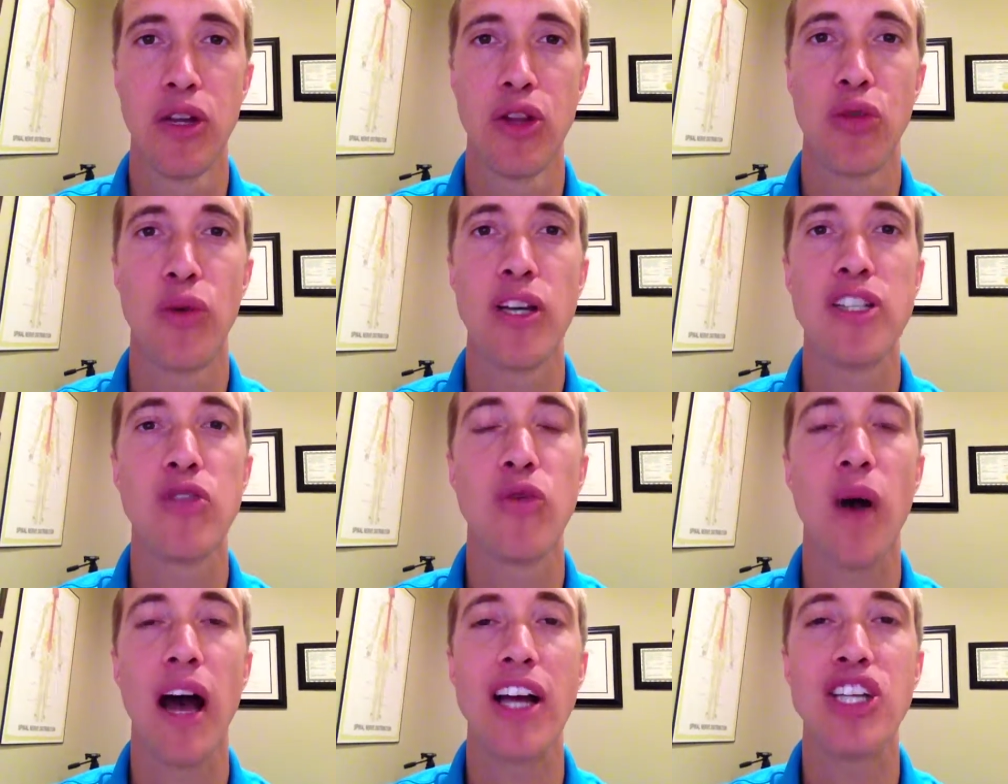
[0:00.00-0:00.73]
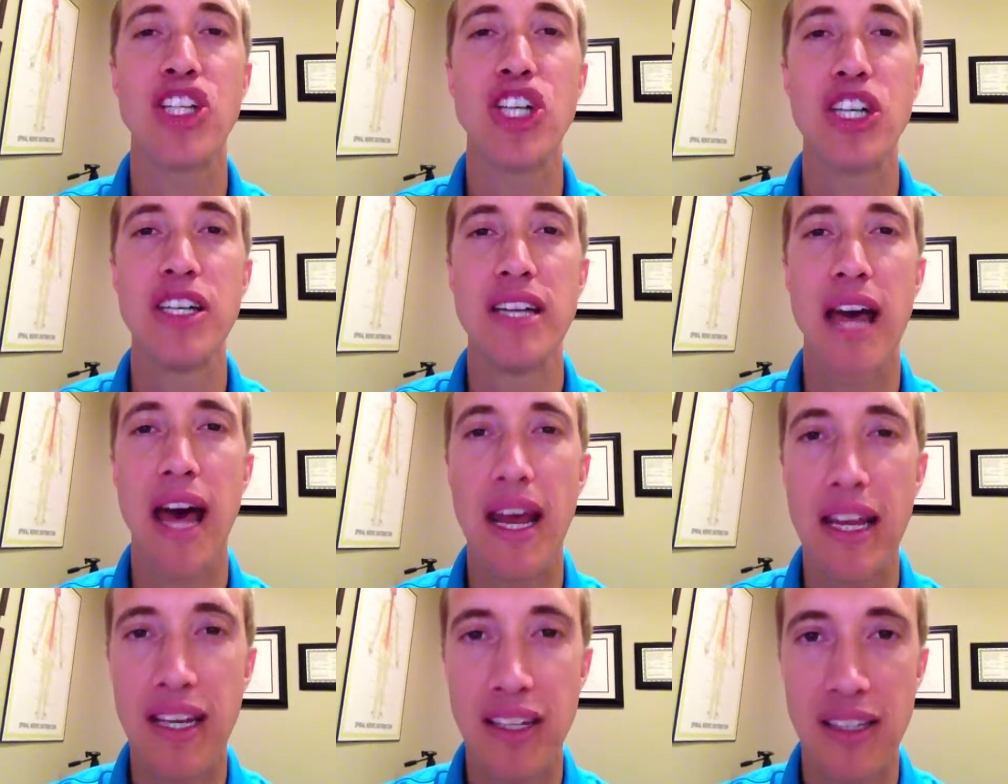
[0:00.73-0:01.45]
The reason why
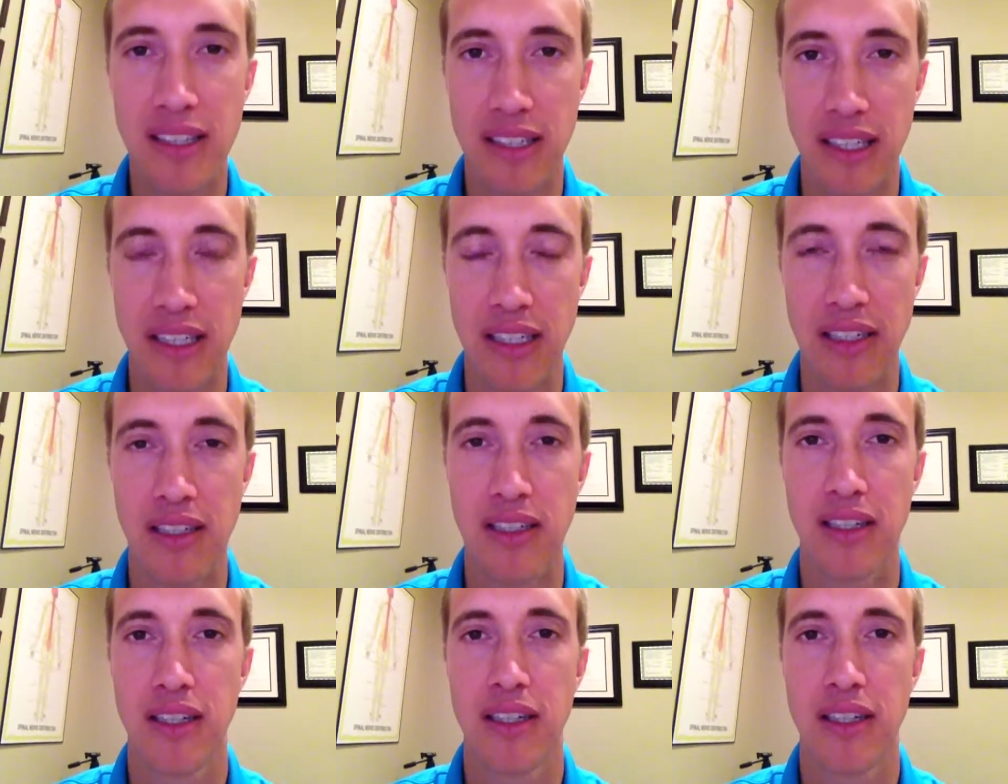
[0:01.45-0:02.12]
genetically